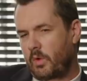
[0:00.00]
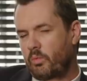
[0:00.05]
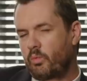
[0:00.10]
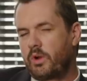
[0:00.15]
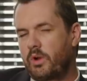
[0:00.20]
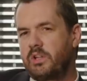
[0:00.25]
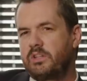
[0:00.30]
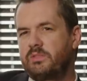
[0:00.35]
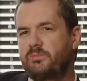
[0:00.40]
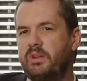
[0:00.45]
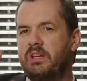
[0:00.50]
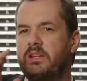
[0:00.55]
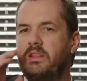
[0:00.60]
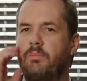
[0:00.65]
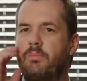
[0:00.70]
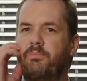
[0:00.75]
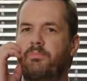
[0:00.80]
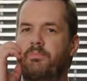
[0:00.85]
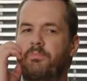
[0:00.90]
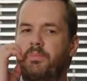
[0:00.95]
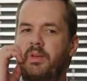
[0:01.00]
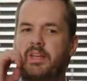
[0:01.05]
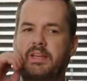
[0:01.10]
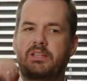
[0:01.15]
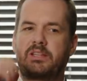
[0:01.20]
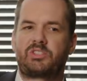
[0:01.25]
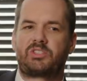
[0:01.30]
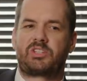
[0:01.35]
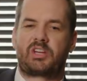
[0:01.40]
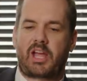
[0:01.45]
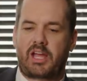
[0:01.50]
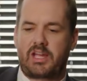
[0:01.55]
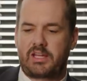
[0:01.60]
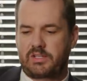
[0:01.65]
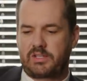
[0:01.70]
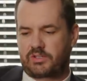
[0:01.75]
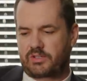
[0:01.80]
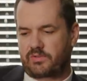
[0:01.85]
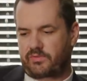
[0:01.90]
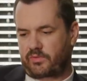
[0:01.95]
What has been the biggest
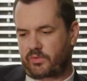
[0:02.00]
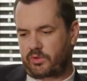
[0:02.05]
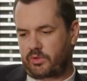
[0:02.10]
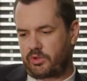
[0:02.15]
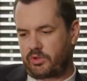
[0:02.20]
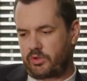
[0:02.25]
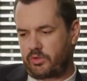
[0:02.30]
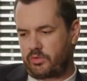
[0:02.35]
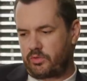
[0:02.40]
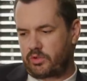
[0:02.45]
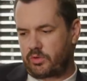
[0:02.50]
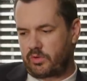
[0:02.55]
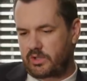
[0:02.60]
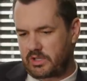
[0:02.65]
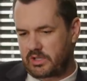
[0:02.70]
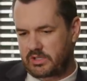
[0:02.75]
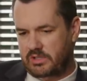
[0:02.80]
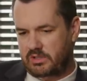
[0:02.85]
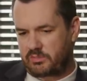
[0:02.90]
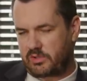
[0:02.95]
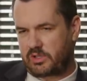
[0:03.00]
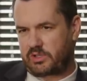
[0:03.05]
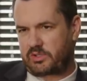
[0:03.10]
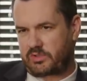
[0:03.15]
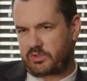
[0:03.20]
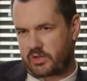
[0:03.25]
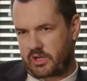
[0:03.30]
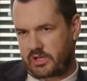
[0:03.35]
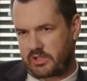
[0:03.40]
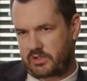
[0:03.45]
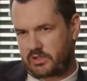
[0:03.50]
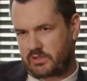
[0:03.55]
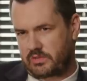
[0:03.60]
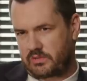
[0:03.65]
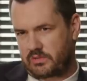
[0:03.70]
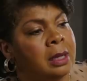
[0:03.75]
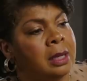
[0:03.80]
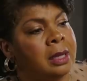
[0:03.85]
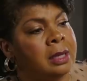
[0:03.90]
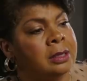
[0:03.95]
change for you during this administration?
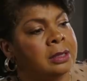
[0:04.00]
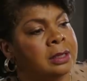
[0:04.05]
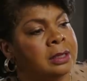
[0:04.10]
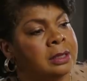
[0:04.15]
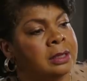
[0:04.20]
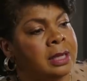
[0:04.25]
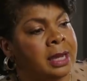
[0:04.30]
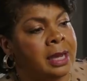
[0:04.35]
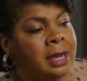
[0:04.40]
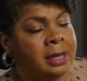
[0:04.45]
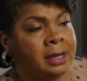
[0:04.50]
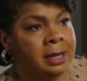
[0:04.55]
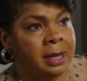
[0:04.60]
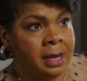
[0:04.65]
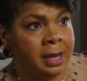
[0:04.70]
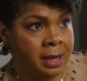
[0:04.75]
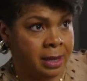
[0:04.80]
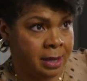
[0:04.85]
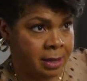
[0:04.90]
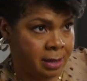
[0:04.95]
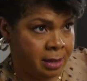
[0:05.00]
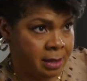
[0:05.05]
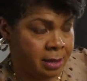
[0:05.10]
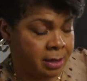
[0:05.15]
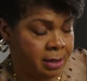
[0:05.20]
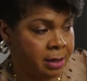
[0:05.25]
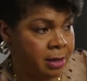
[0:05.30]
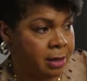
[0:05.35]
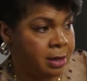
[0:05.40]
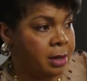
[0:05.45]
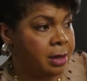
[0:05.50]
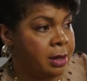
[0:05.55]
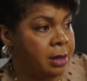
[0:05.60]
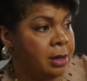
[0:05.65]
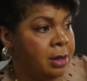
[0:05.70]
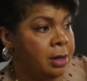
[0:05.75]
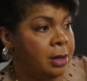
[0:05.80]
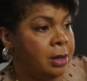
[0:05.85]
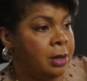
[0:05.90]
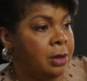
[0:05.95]
It is a sad day
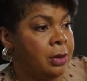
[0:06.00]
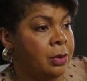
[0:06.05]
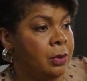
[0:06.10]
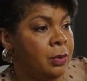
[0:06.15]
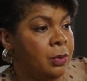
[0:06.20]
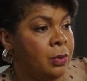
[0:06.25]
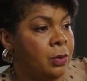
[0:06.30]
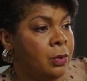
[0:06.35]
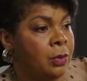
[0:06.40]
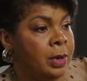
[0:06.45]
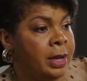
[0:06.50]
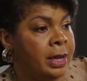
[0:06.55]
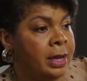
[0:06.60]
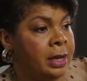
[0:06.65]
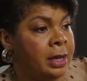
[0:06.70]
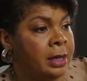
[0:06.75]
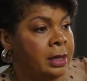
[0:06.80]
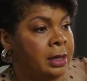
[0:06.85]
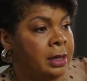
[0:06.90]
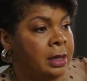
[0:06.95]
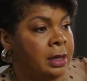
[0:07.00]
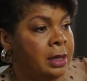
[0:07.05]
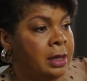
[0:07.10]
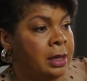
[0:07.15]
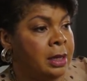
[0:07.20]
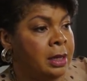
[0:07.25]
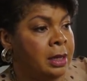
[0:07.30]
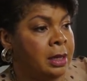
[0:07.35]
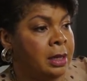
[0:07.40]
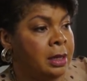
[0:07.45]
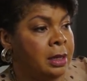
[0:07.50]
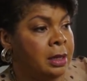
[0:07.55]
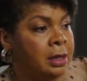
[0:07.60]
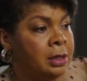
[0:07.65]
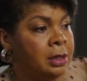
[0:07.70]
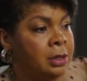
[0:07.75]
when a